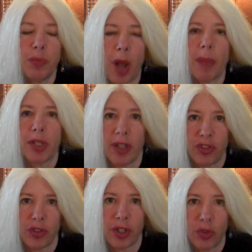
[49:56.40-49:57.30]

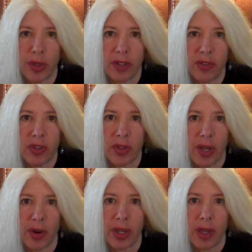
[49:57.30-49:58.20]
population increase to
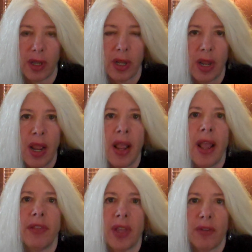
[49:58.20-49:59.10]
the area.
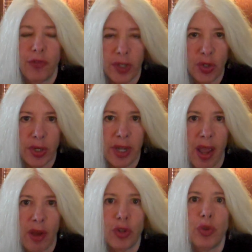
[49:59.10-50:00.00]
and then figuring
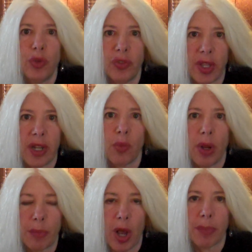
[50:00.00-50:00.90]
out who's getting
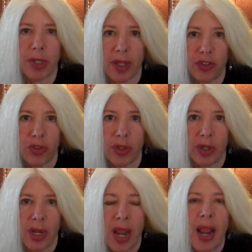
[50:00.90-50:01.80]
what
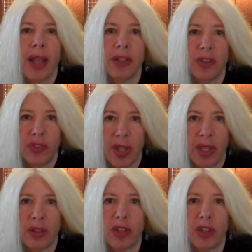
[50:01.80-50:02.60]
population, and then saying